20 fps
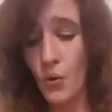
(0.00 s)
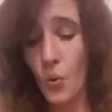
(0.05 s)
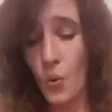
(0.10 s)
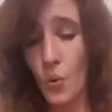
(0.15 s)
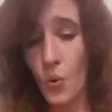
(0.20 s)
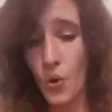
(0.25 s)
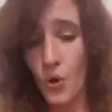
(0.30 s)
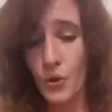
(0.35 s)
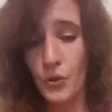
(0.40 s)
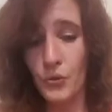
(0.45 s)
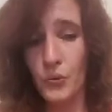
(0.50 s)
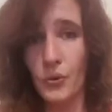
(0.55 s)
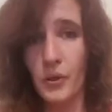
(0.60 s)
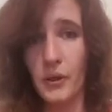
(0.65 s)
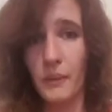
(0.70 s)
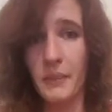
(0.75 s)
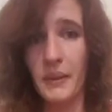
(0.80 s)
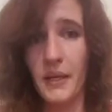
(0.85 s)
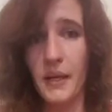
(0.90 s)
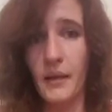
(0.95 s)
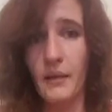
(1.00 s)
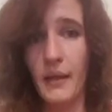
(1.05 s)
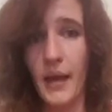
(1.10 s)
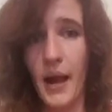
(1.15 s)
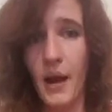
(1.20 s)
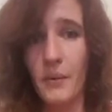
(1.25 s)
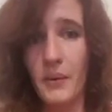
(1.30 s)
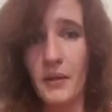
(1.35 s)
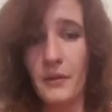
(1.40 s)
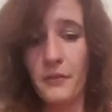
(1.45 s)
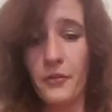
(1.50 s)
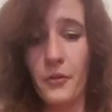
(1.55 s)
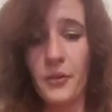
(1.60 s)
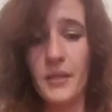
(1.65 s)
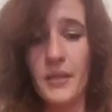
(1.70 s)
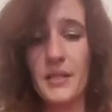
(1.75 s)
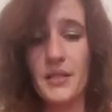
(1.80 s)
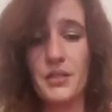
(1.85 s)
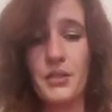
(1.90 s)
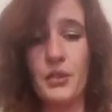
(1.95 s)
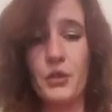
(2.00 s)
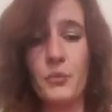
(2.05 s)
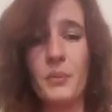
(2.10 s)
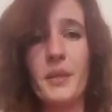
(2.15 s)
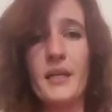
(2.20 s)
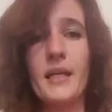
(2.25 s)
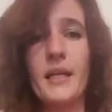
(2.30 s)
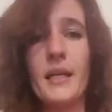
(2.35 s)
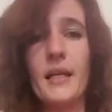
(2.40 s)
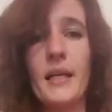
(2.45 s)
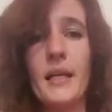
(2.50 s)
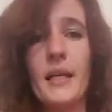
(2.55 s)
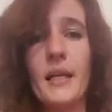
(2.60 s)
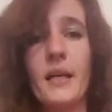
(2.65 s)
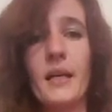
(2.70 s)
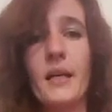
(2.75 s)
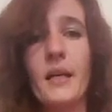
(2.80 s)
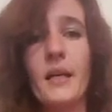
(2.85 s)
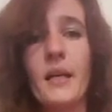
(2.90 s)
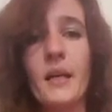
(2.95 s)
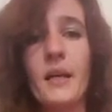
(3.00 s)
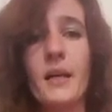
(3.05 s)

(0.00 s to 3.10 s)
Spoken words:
or you could be allowing for this new beginning.